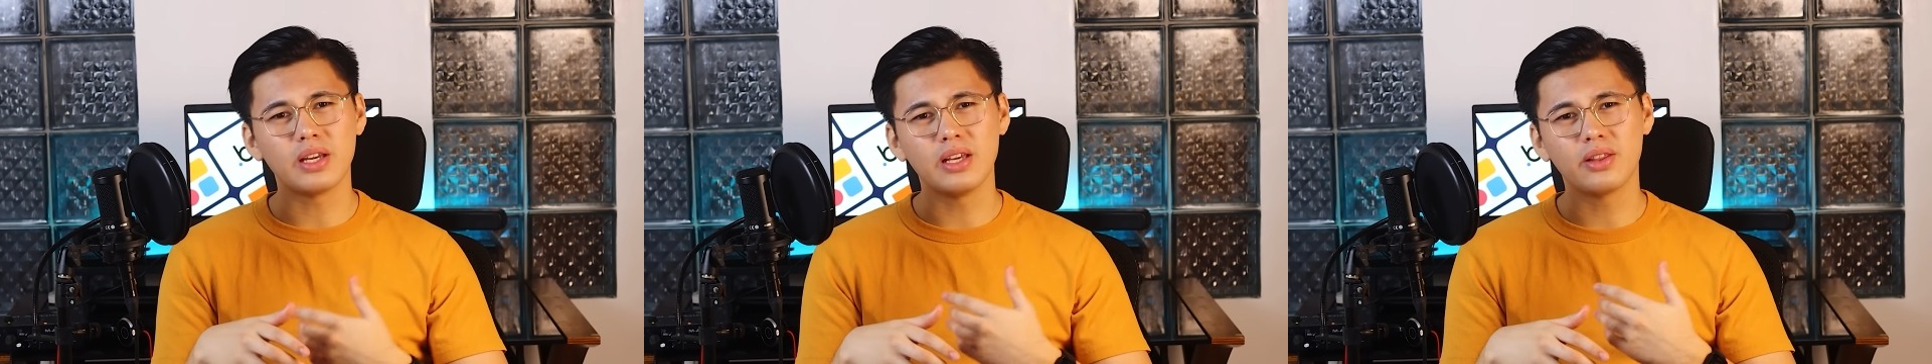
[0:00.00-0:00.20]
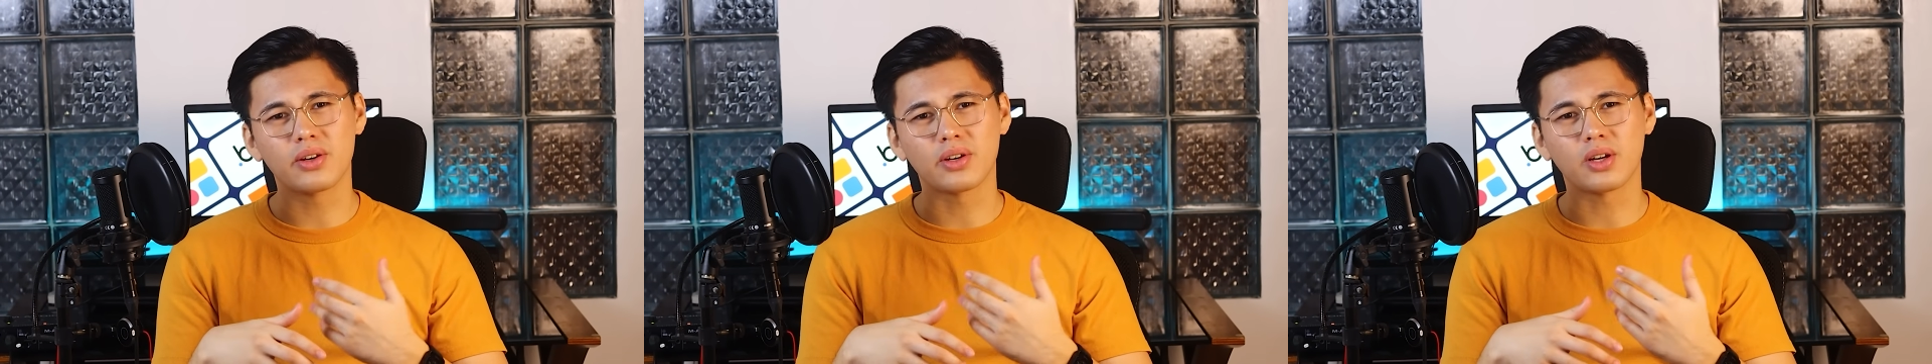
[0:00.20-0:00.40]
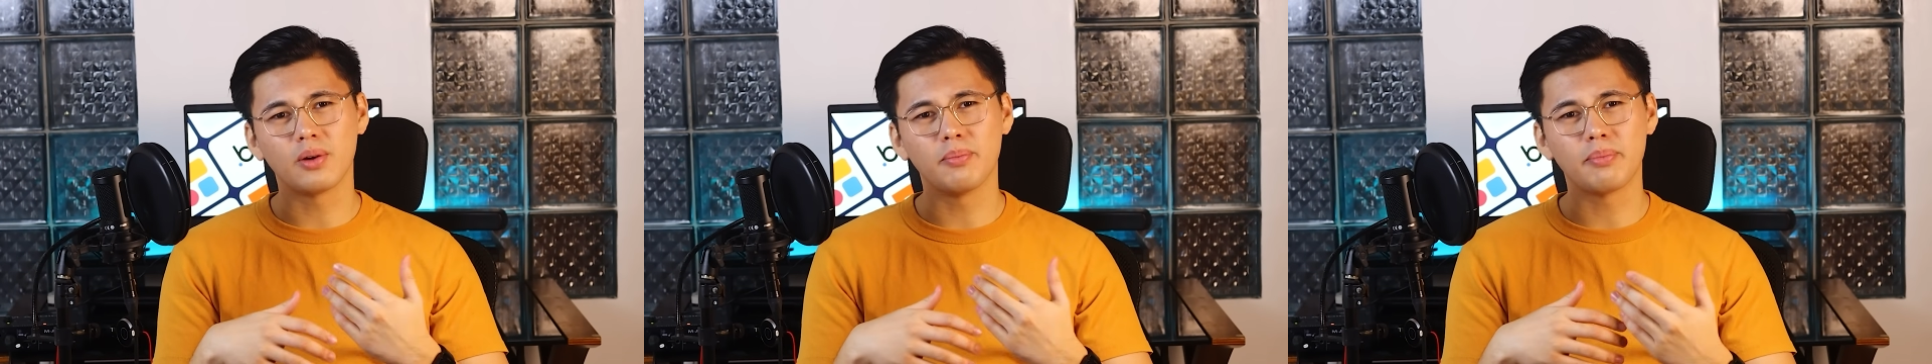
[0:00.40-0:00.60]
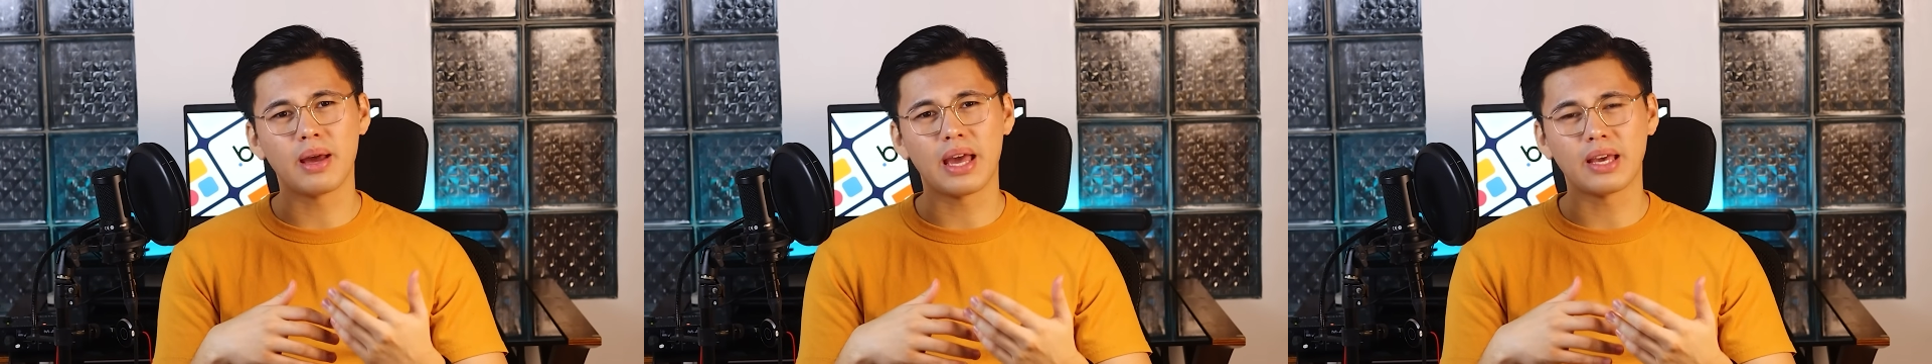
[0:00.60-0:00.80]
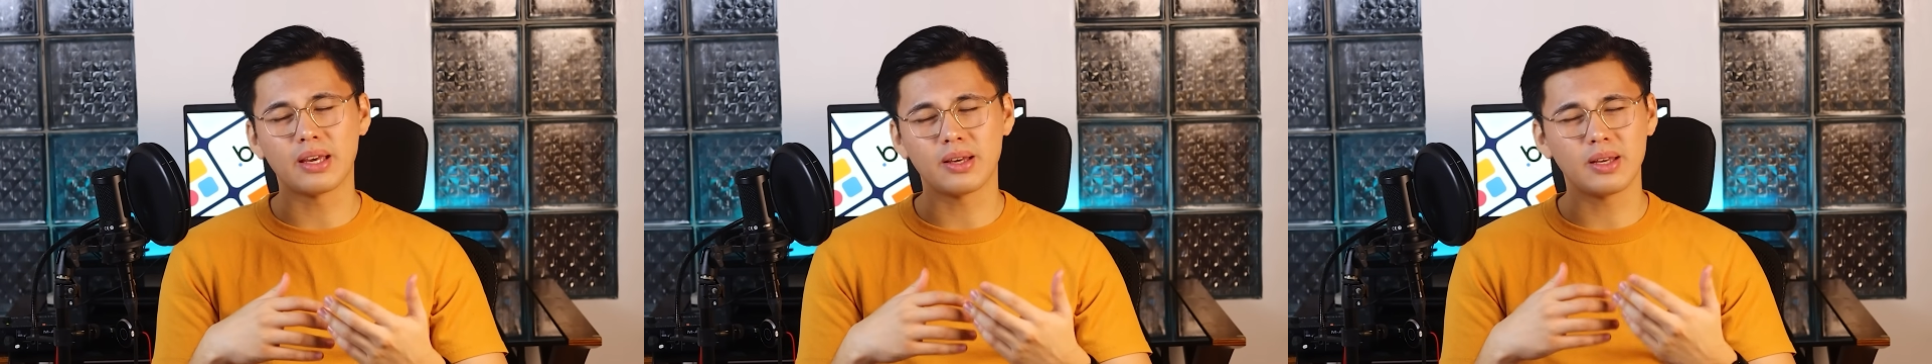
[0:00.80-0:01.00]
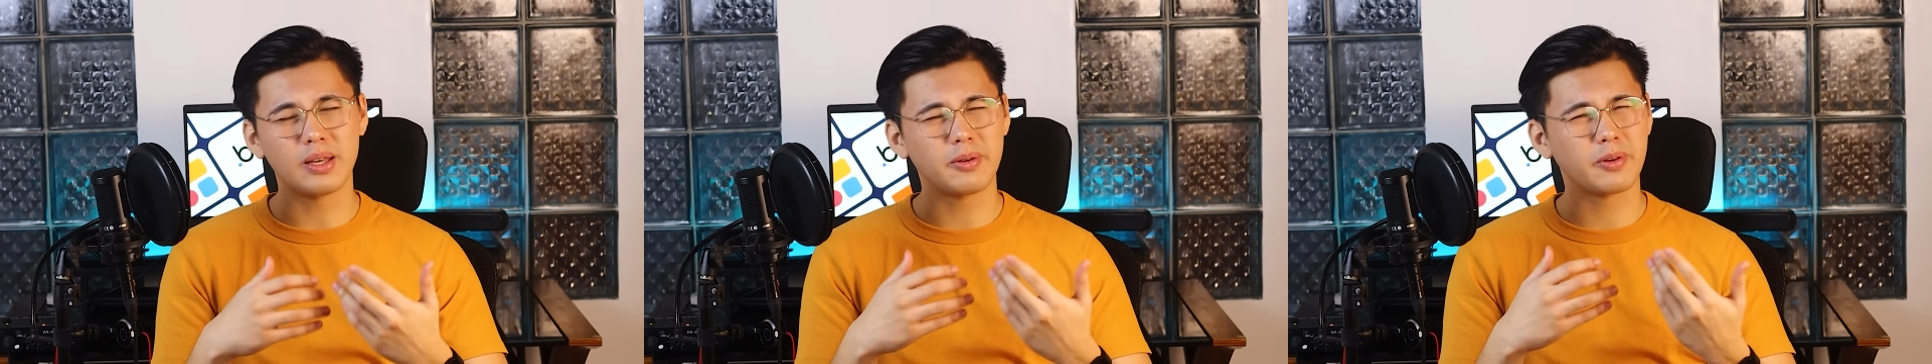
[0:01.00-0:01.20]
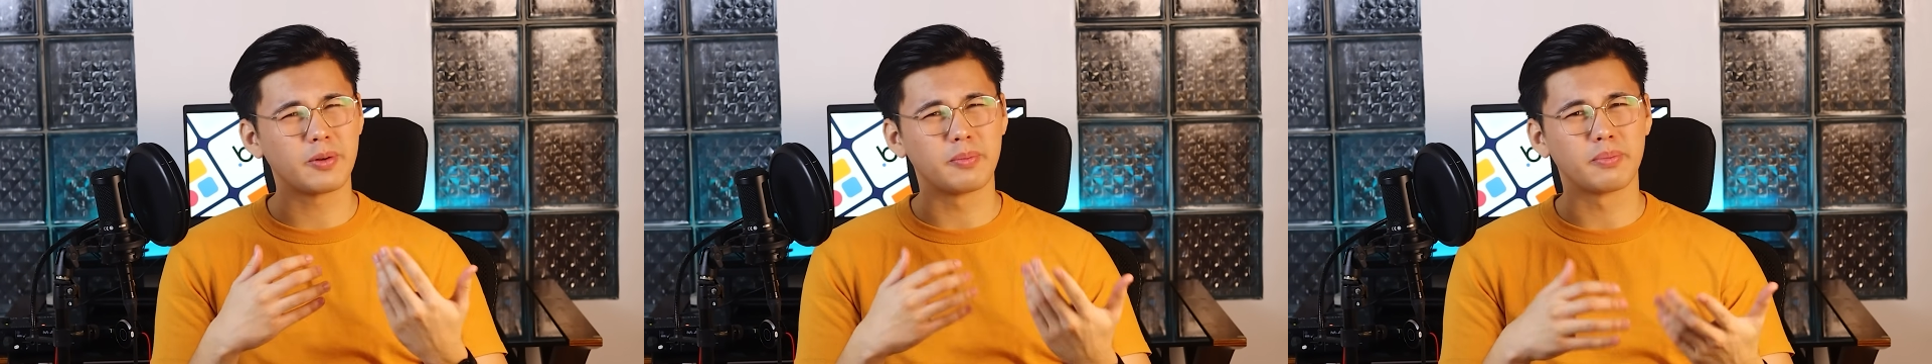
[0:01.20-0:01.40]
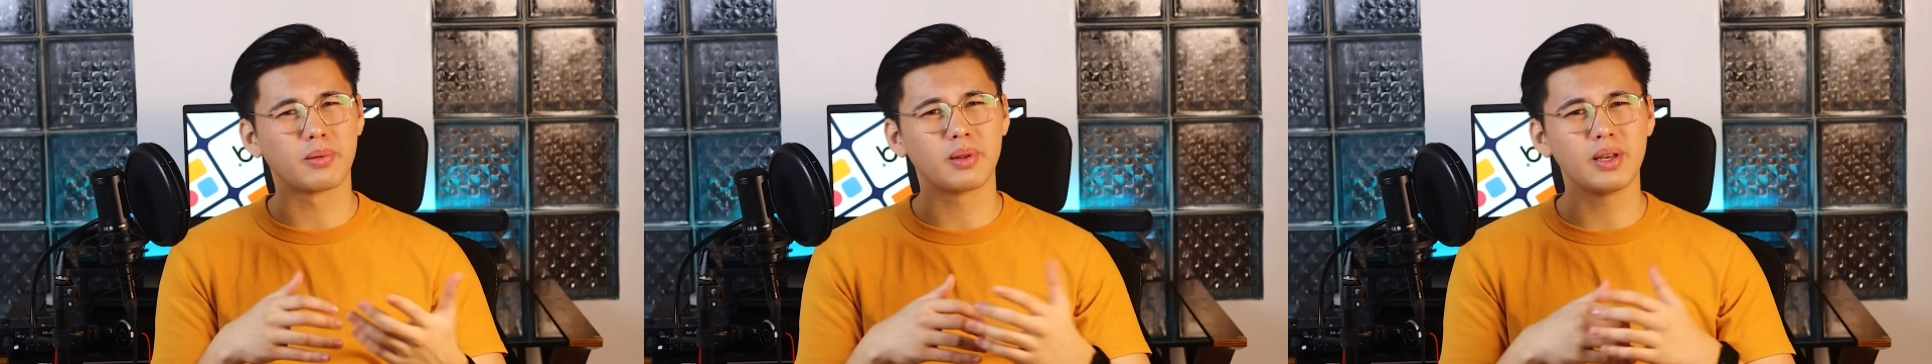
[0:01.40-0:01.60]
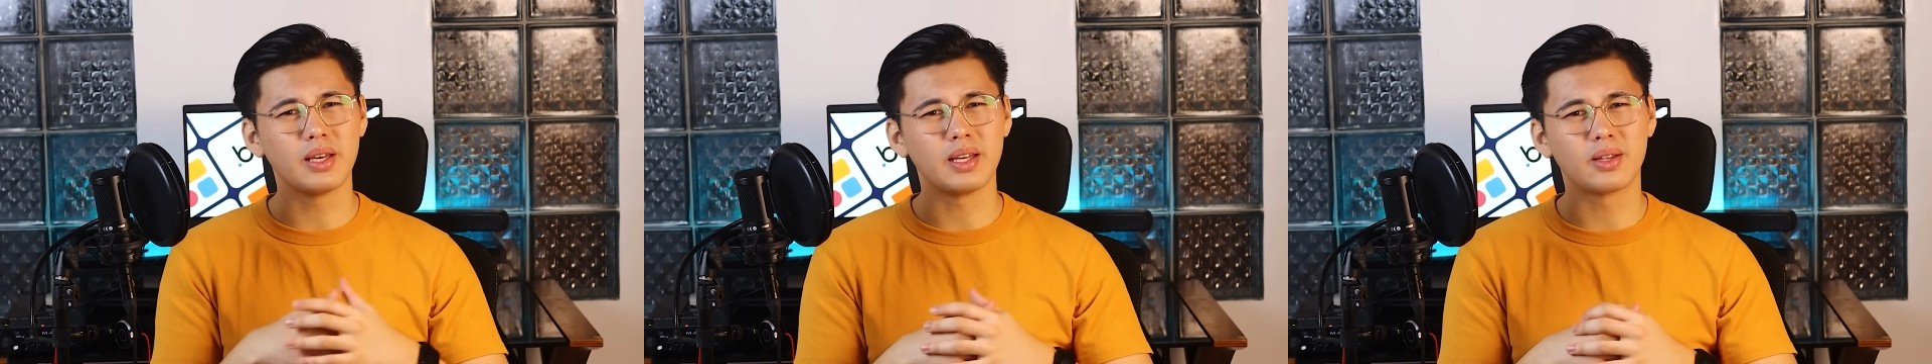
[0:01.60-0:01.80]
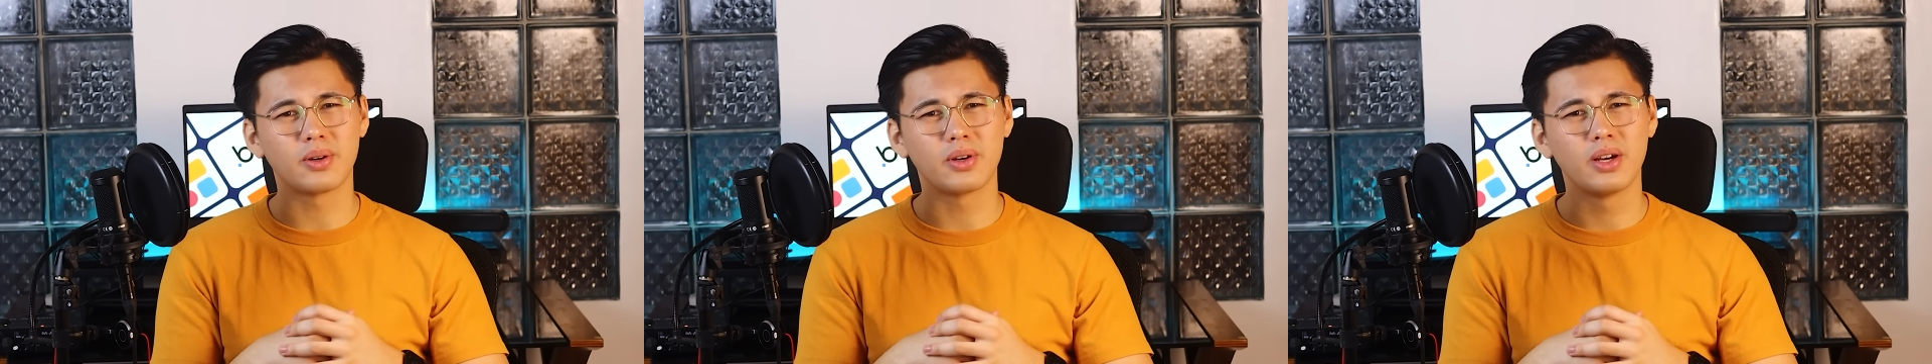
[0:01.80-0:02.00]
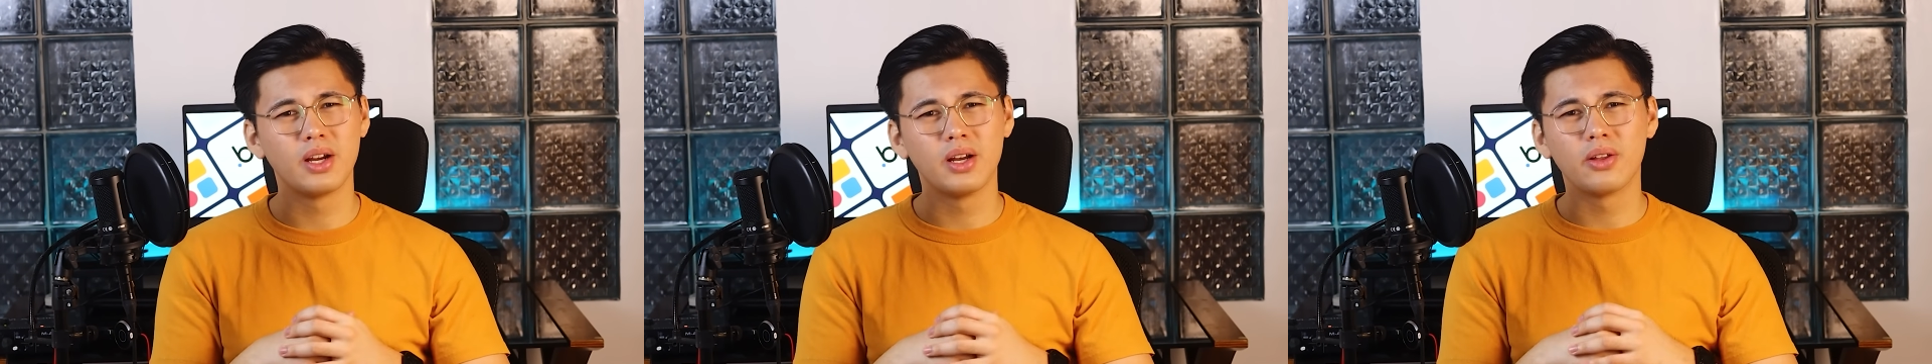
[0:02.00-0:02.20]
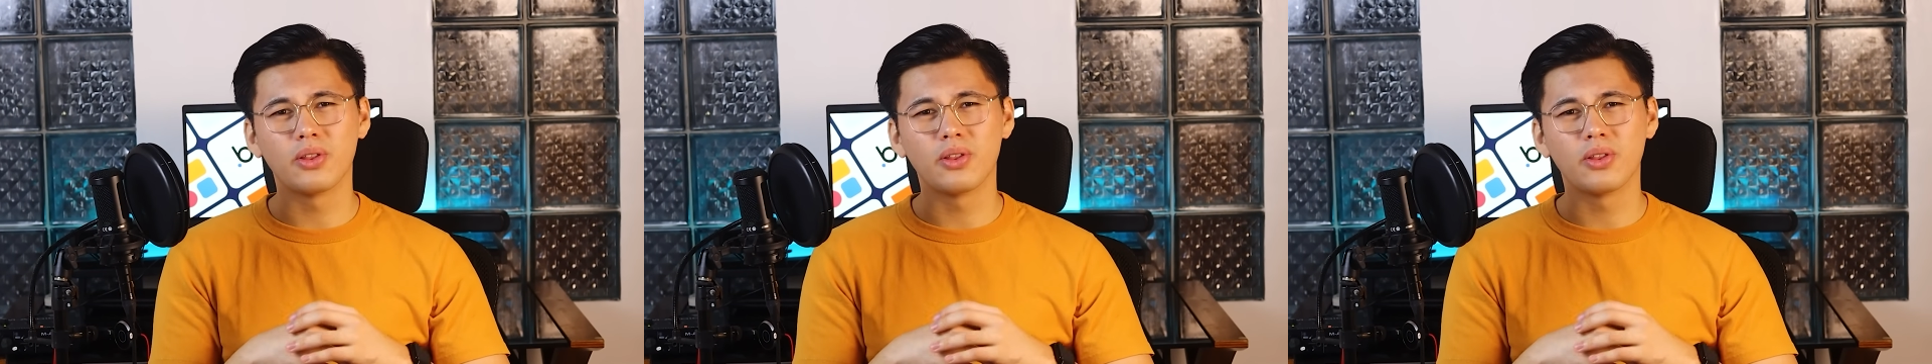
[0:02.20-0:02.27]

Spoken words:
either come back incomplete or